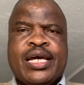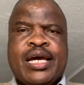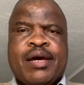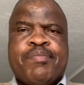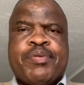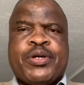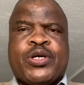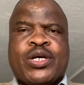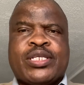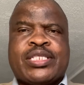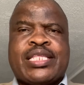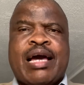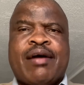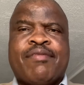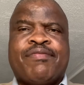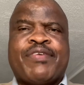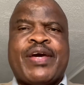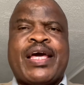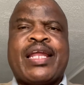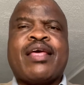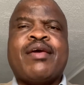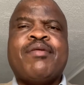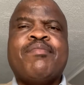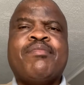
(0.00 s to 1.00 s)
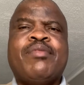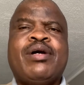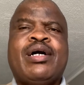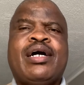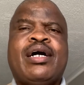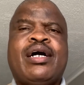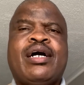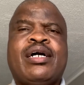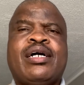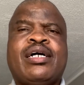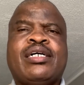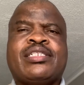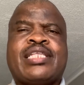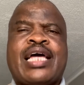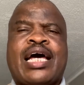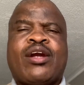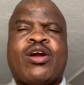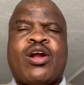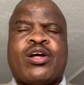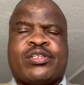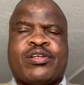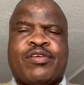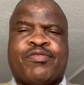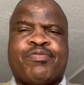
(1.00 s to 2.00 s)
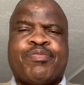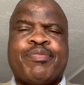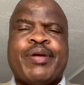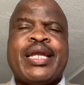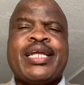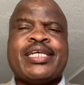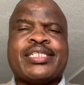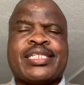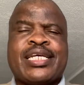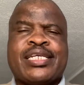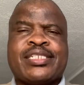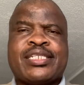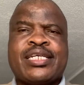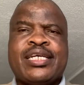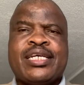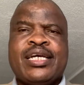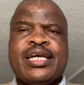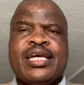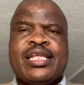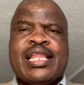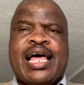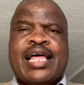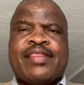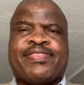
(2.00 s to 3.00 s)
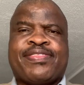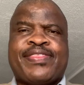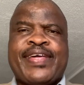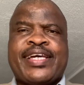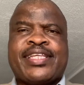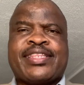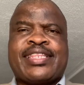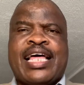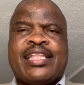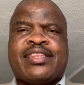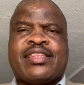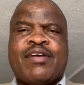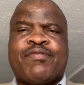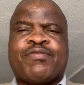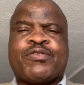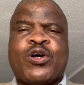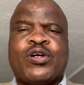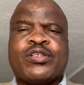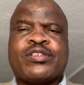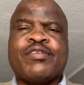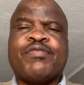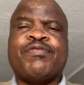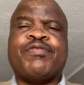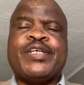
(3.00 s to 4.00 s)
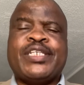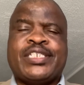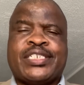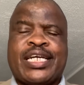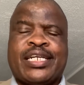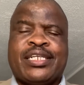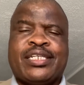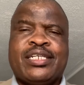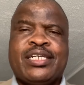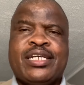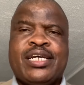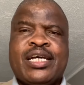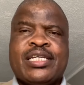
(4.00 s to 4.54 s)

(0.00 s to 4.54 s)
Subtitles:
because there are a lot of ministers that think that they've got a vision.